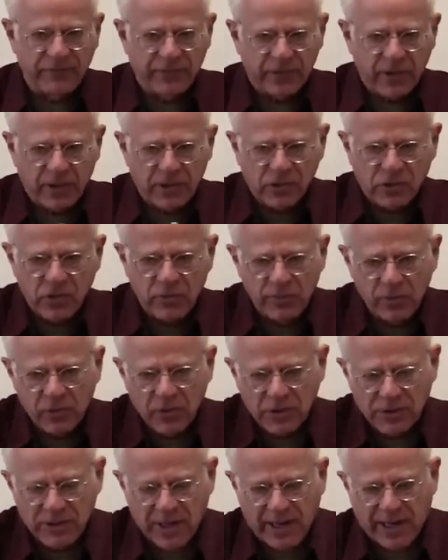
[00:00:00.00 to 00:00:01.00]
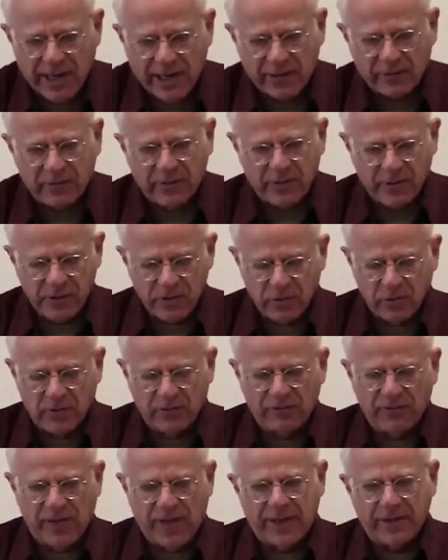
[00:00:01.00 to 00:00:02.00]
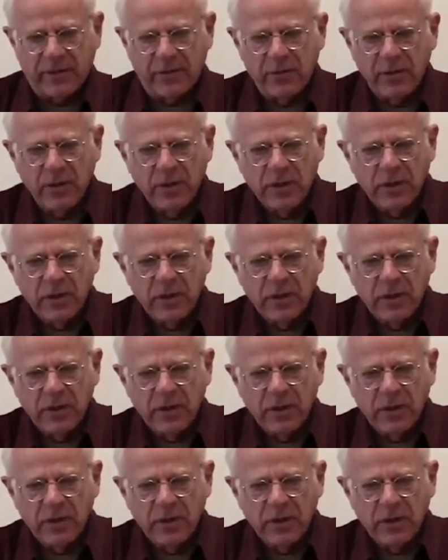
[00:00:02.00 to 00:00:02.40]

for the consumer goods higher than the unit value.